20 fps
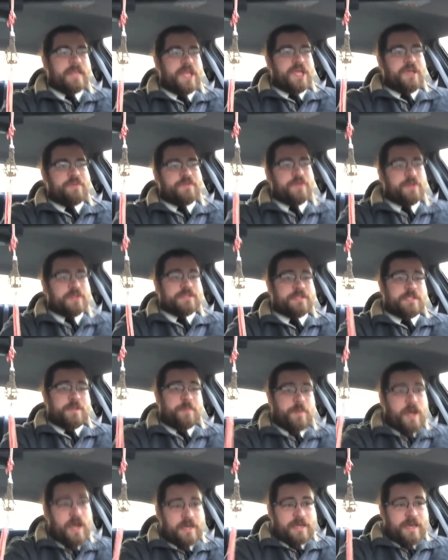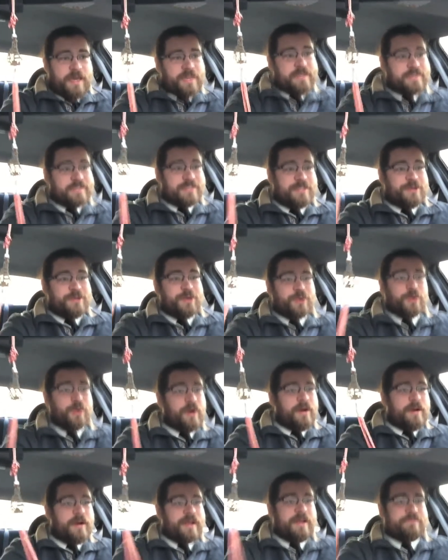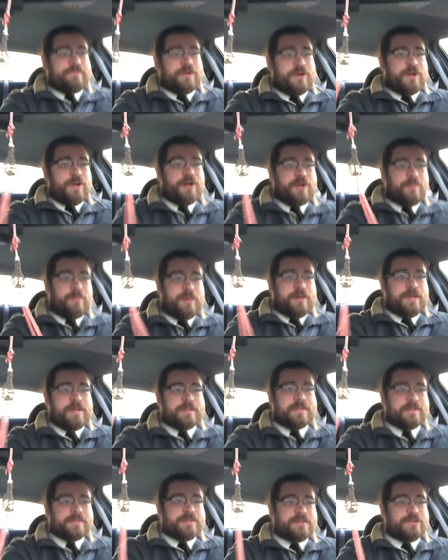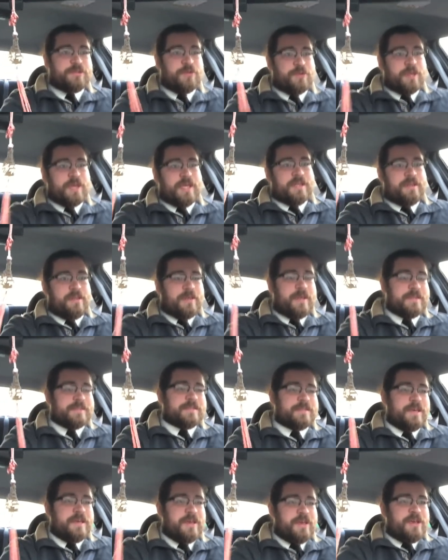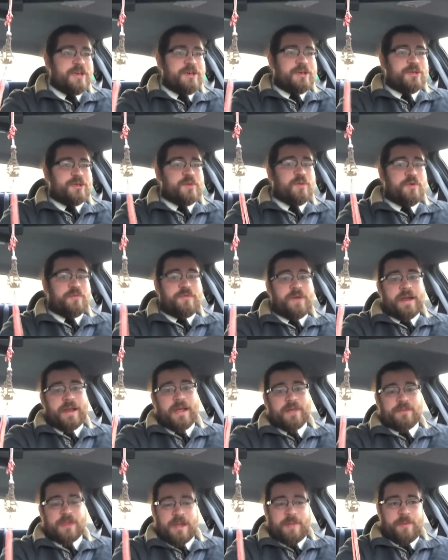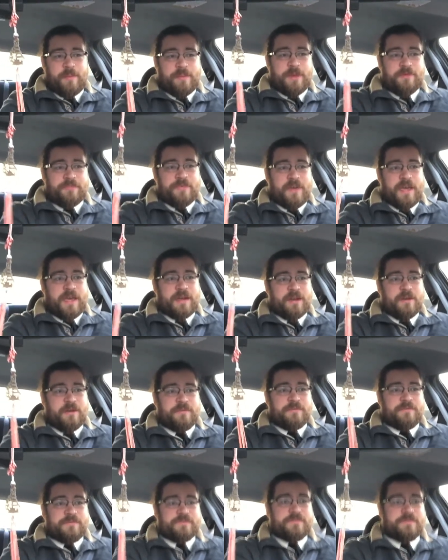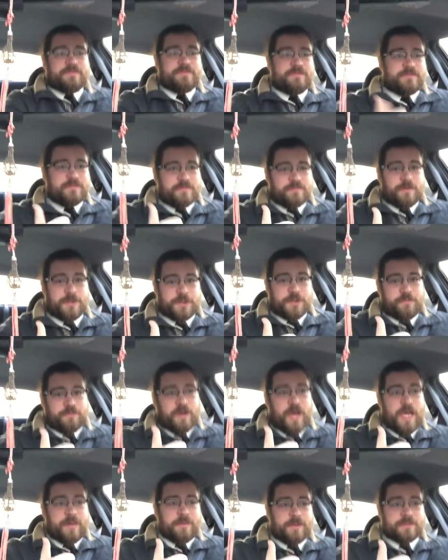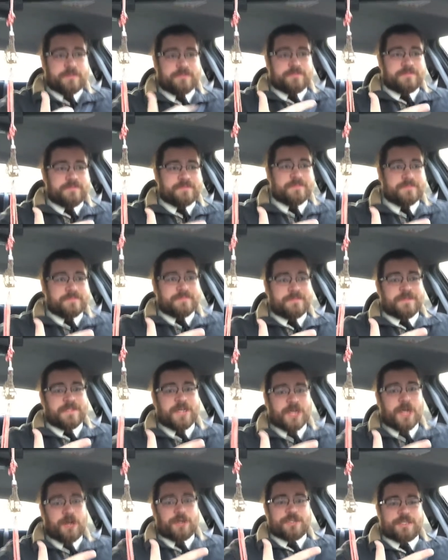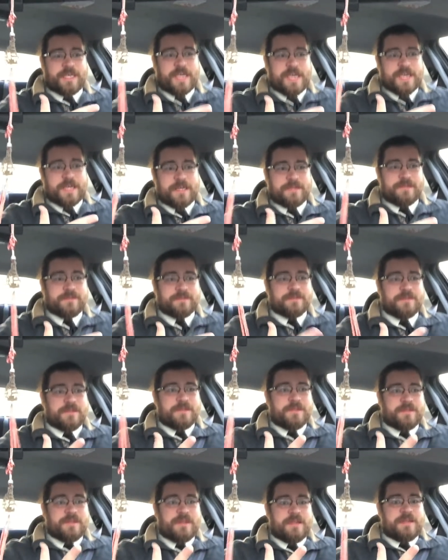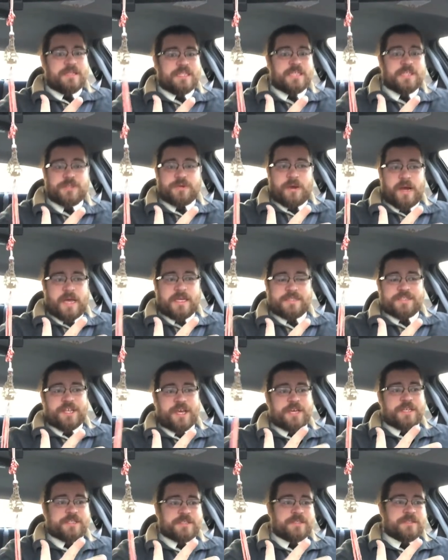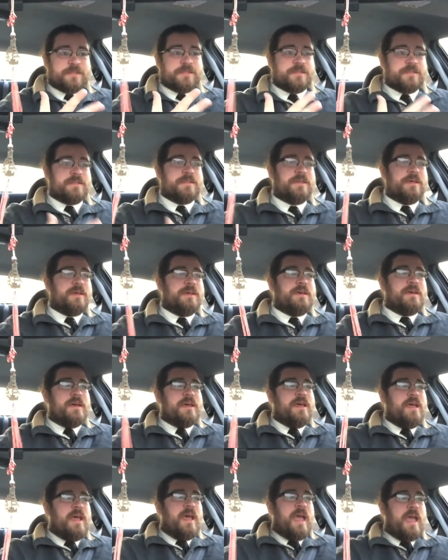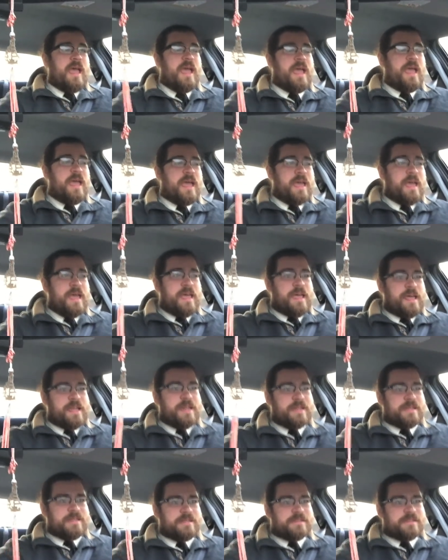If you listen to the podcast, or if you're going to be tuning into this, you will find out that I'm a big fan of Richard Feynman, Carl Sagan, Neil deGrasse Tyson, and